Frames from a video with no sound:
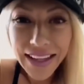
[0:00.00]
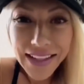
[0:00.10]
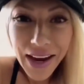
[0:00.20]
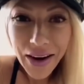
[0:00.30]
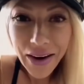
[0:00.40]

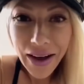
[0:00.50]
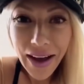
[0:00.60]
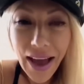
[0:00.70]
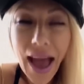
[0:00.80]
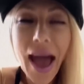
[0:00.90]
Terra,
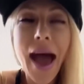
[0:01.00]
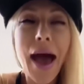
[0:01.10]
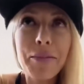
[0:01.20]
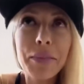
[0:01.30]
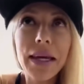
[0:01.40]

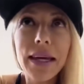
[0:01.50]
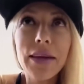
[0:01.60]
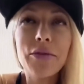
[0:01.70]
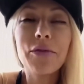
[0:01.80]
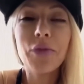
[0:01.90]

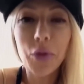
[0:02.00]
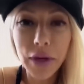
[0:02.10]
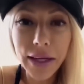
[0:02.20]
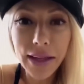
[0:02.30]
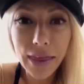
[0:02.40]
happy
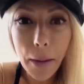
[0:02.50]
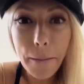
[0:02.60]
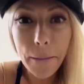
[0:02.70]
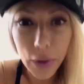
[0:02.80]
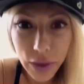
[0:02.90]
40th
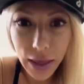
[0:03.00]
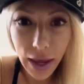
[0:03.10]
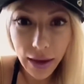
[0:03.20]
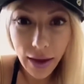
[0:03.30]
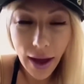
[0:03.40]

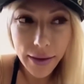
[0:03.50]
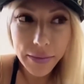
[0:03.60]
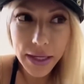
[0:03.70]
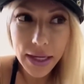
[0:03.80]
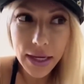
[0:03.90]
birthday. I
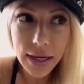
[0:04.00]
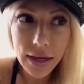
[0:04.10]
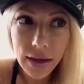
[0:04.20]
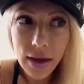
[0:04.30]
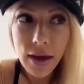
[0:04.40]
mean,
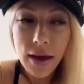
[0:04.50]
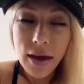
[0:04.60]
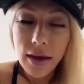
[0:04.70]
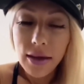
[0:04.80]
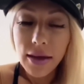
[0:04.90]

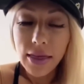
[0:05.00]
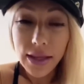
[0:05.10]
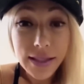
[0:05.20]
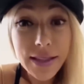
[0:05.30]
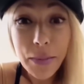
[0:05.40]

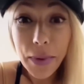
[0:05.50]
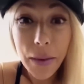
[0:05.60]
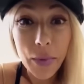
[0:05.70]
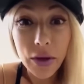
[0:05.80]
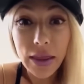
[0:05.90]
this is a big
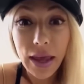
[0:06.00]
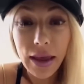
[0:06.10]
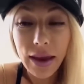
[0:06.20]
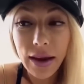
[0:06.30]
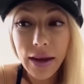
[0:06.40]
birthday,
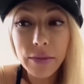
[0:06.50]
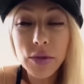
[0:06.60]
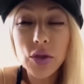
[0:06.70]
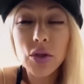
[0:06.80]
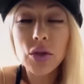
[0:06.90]
and I am
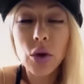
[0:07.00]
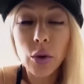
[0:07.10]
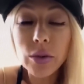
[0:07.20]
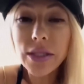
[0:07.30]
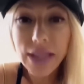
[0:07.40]

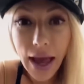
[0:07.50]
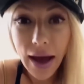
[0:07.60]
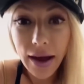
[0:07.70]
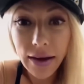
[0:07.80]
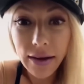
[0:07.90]
so
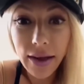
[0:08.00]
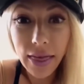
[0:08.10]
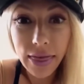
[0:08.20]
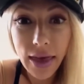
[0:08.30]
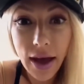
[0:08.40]
sad
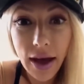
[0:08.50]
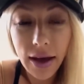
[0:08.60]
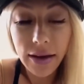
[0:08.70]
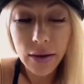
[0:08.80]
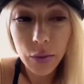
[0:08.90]

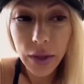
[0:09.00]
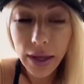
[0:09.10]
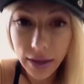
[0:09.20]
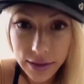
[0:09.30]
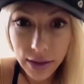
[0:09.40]
that we
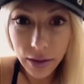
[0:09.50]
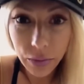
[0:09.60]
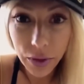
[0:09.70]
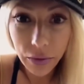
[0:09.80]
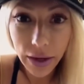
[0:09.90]
can't
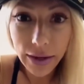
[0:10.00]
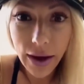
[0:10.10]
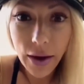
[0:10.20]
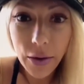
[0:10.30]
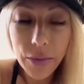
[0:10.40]
celebrate right now.